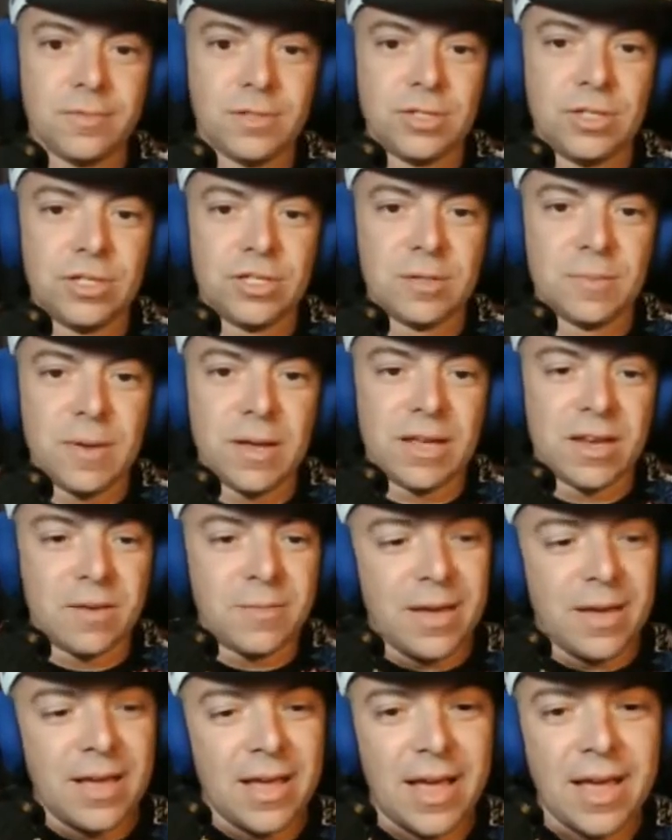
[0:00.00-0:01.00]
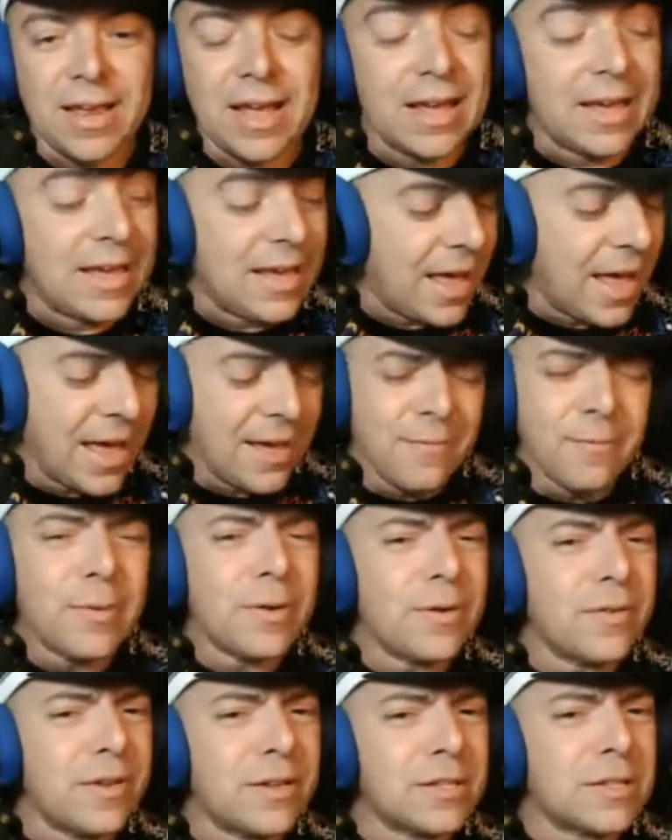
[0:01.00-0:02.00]
she's speaking to me.
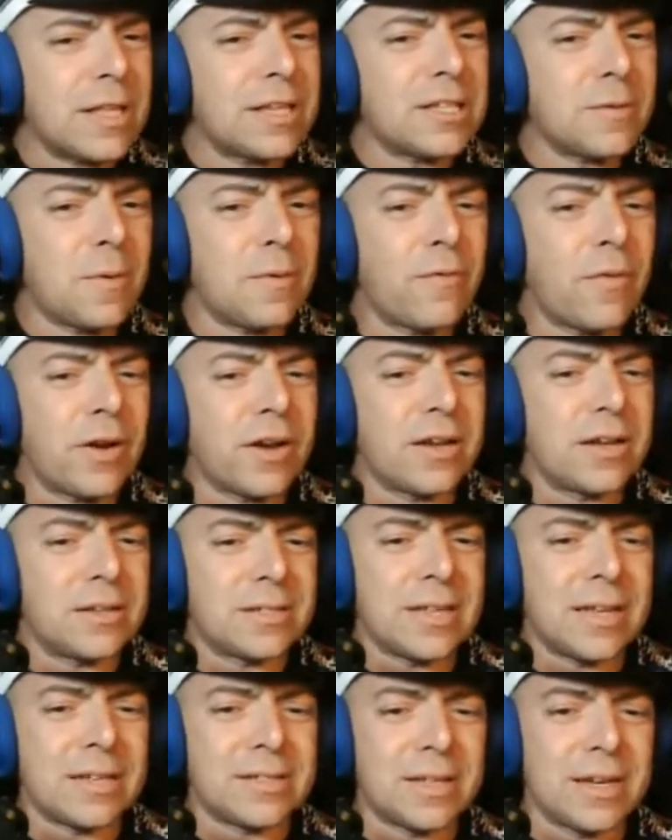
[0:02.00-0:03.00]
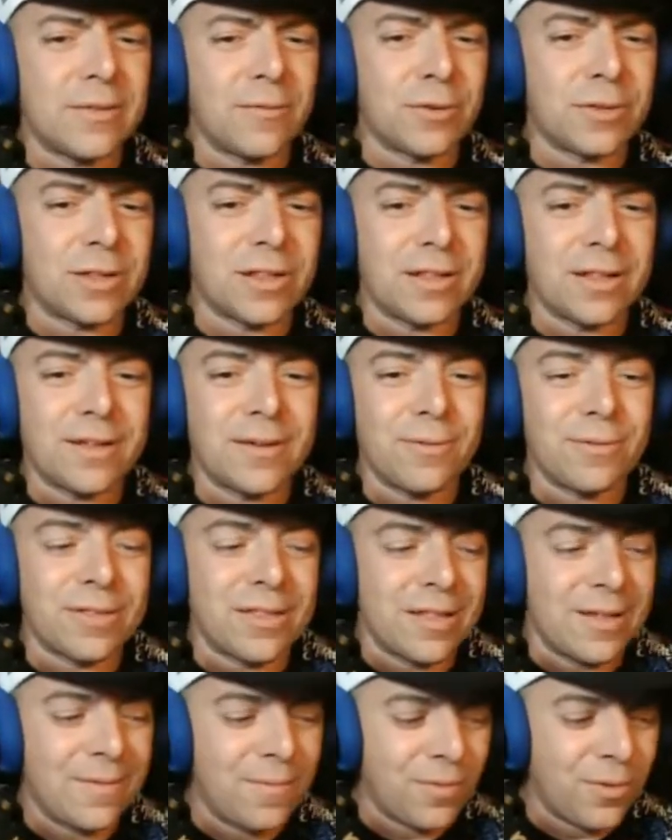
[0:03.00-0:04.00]
Things have been very sensitive with
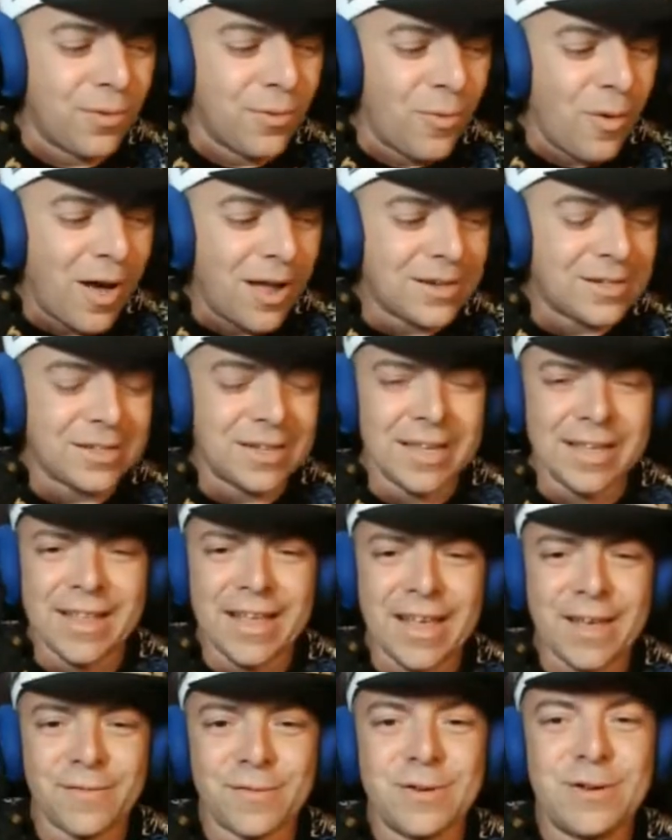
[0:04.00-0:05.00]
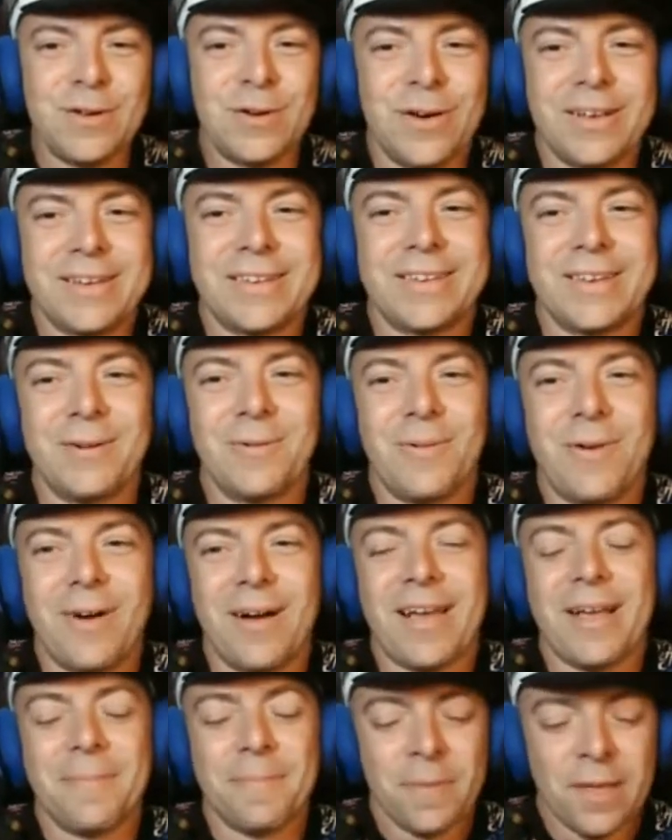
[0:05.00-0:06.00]
the watch lately. I have no idea
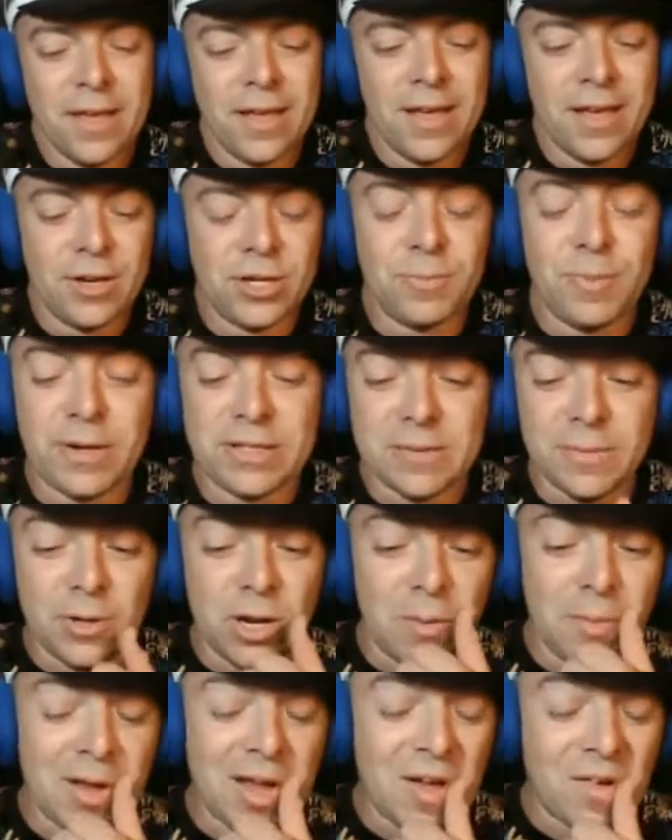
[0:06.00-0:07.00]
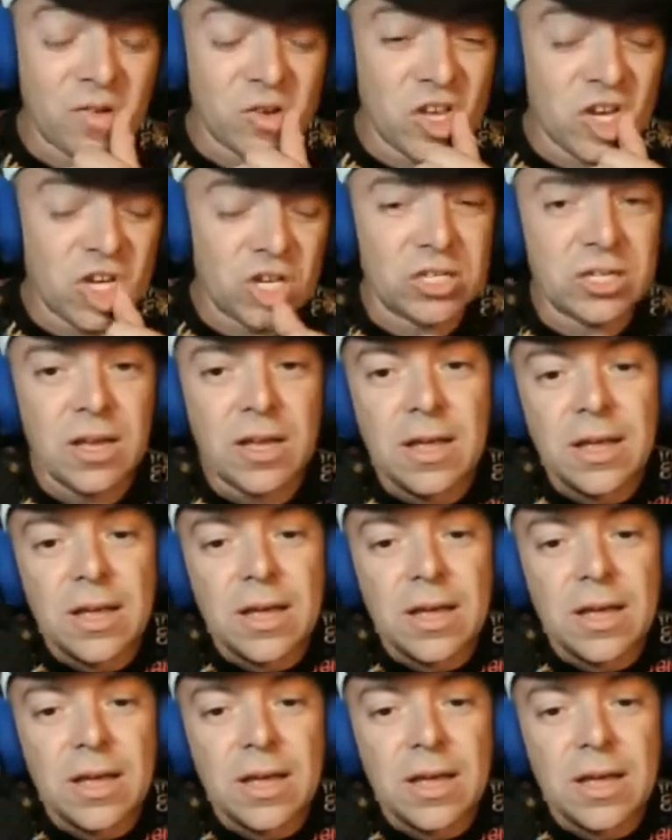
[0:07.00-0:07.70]
why. She picks up on all my conversations.